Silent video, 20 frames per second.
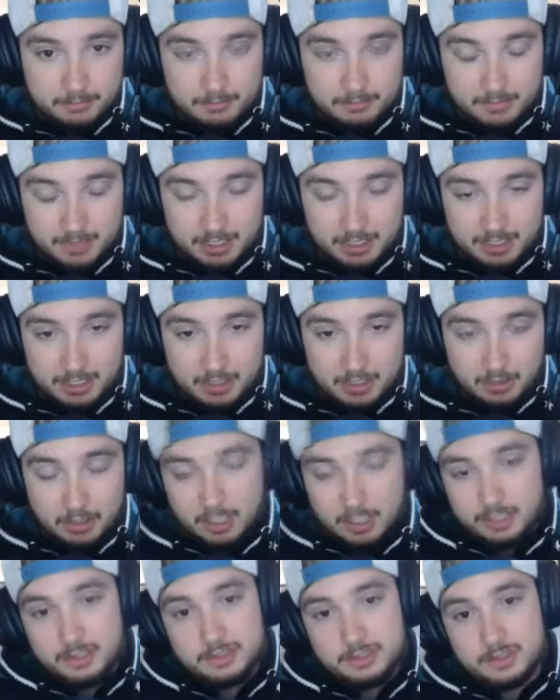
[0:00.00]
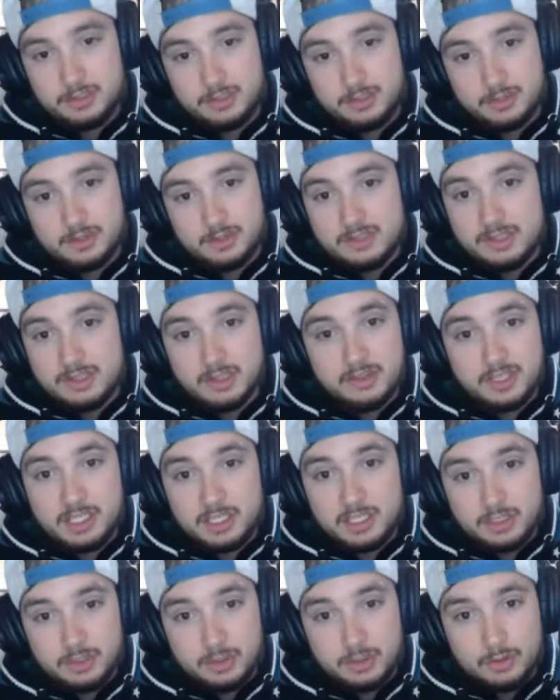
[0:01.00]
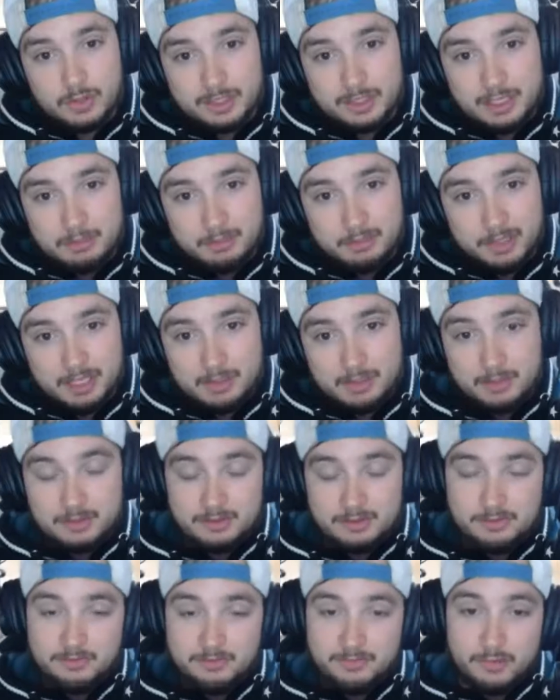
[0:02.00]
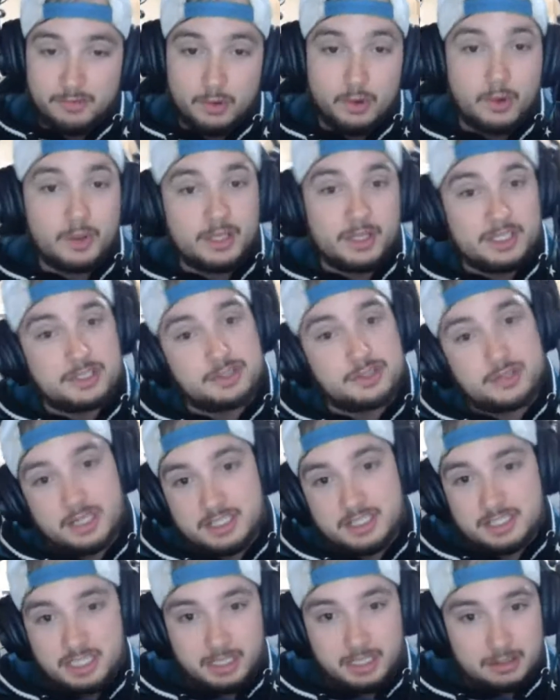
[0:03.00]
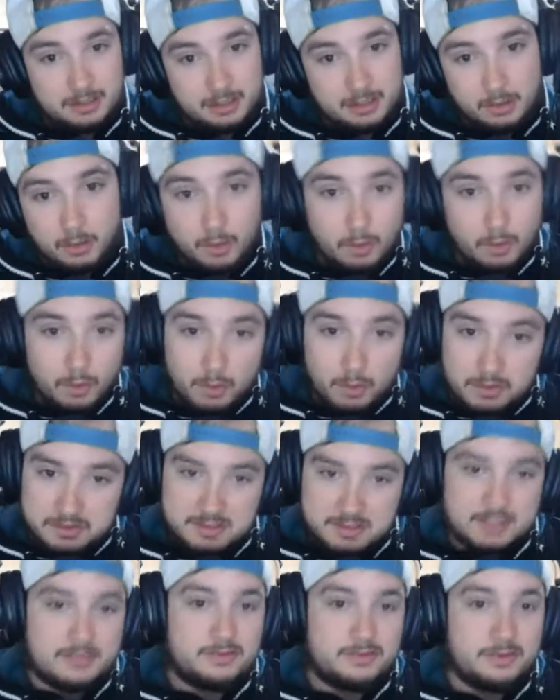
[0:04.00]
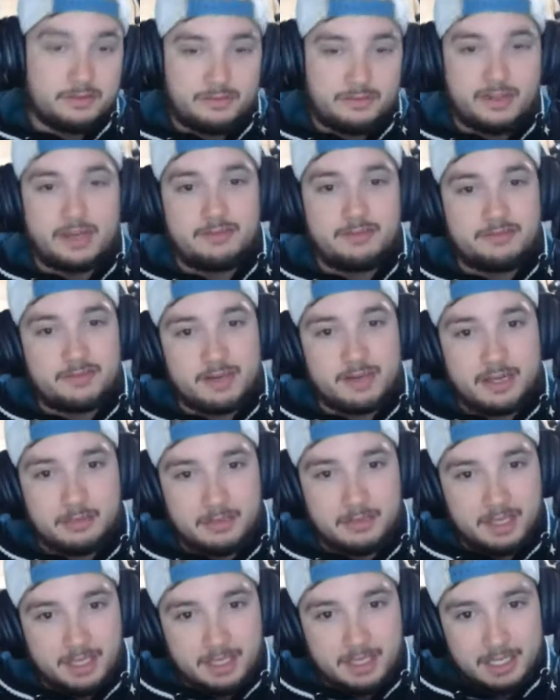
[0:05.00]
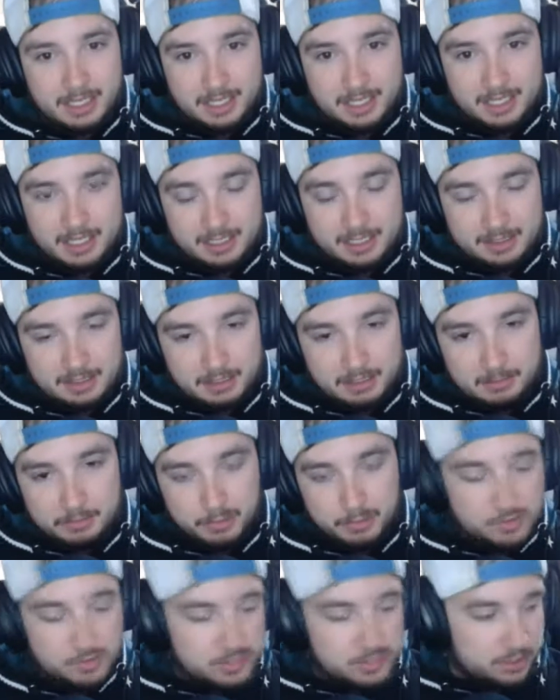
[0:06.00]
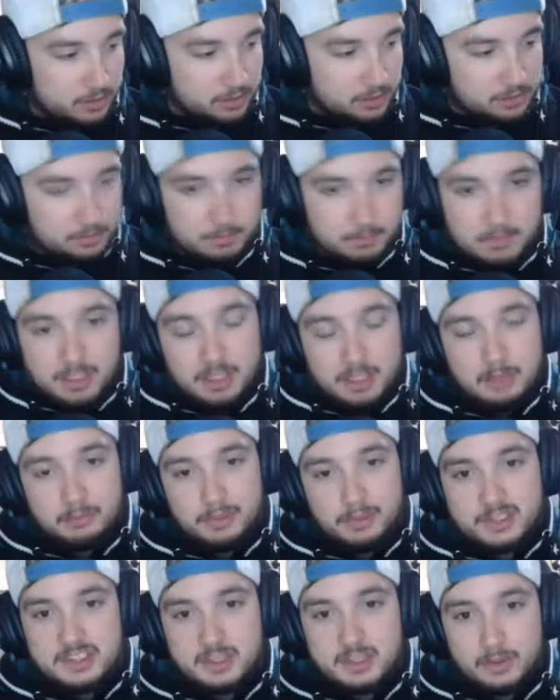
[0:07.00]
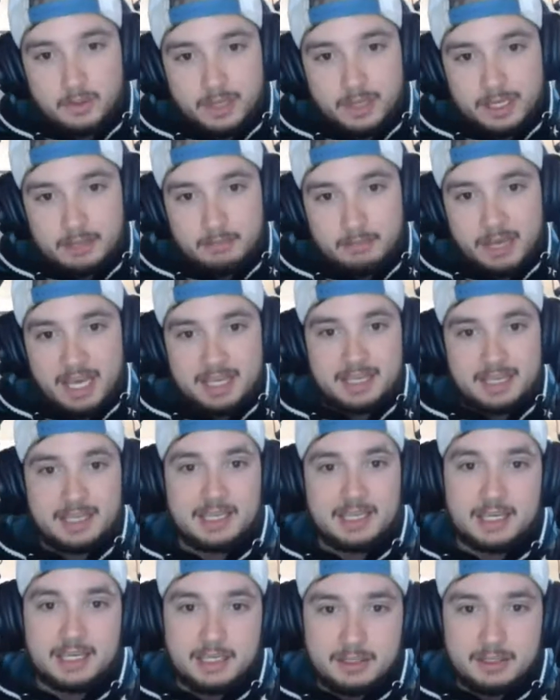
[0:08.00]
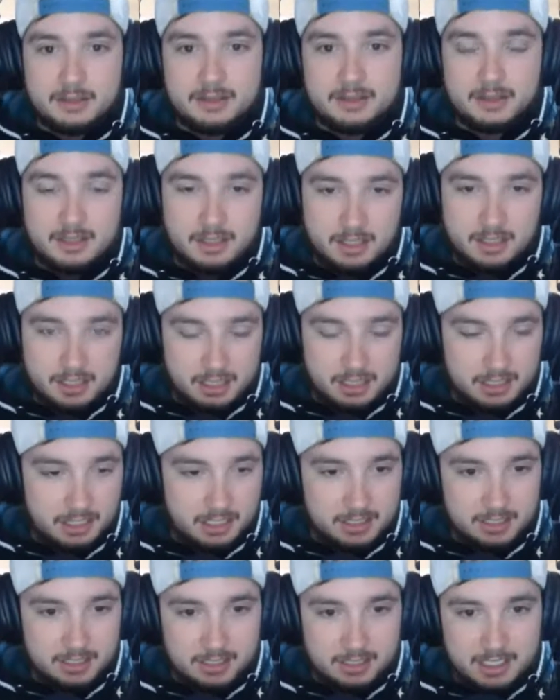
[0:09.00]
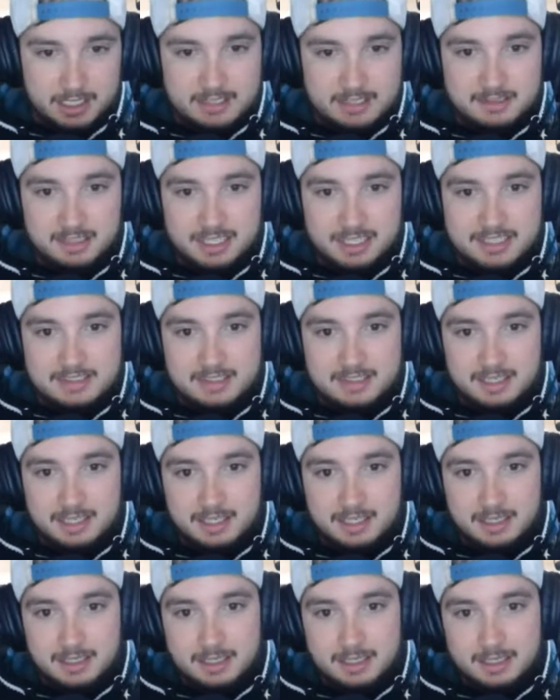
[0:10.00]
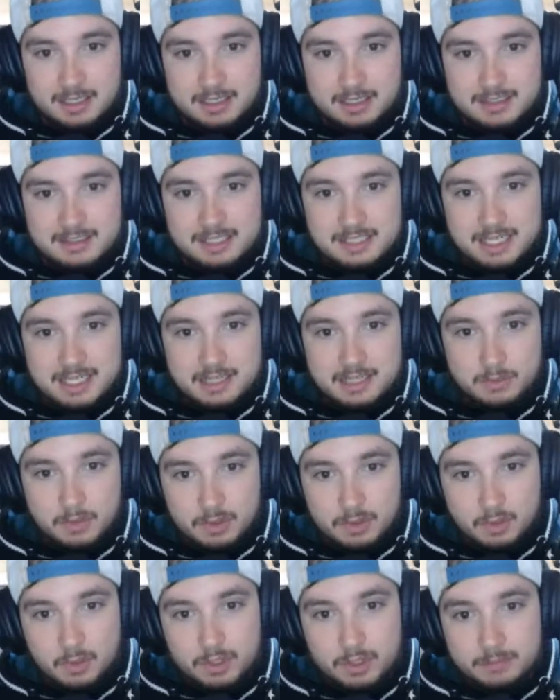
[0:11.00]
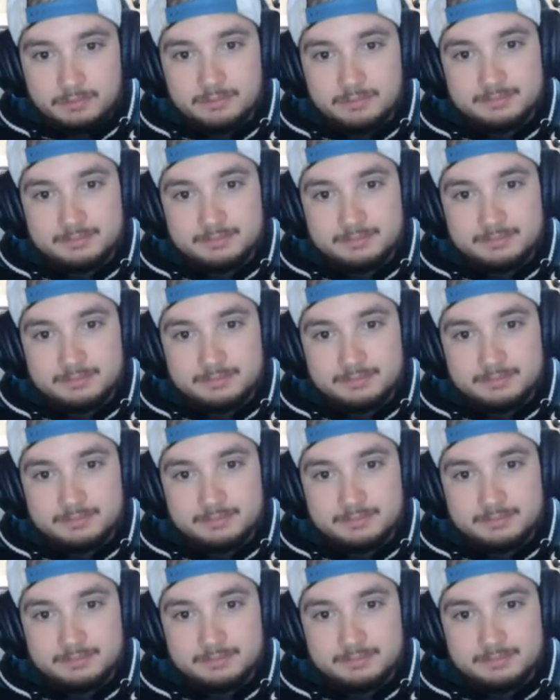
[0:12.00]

And Ottinger, there was nothing he could do on that play. He was fully stretched out, the whole 6'5" frame. And Boone Jenner puts it away, backhand, and kind of slides it in, and it's tied 1-1.